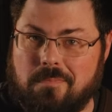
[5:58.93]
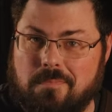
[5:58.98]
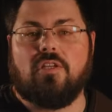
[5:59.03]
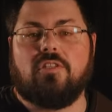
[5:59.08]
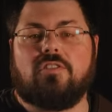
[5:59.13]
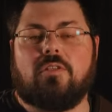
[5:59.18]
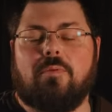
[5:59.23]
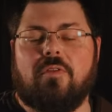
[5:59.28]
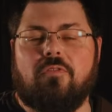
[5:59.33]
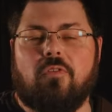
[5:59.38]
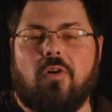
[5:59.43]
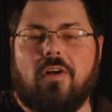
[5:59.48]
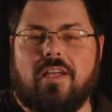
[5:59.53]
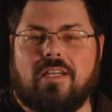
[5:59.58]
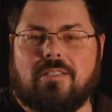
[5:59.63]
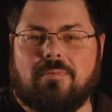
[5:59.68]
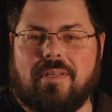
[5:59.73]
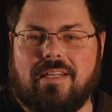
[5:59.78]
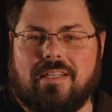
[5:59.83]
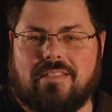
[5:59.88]
So before I
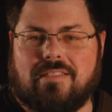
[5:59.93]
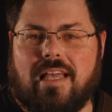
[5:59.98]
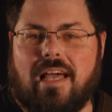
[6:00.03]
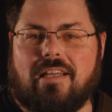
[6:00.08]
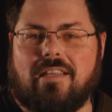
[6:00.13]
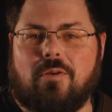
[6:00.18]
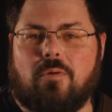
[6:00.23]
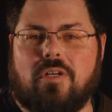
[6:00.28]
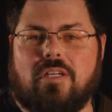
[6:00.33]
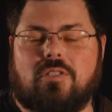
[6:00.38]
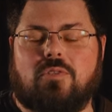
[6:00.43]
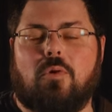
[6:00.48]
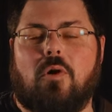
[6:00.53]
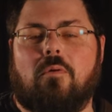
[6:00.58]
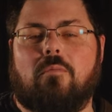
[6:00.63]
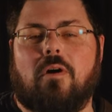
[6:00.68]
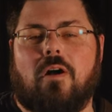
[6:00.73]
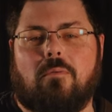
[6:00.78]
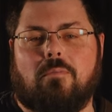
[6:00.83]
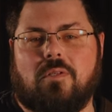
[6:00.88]
explain exactly what a
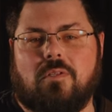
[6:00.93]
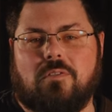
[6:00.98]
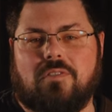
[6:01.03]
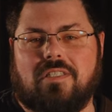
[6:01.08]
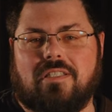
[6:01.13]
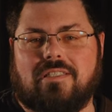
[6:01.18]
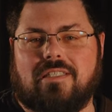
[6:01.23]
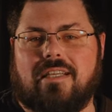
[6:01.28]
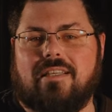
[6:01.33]
twelve bar blues is,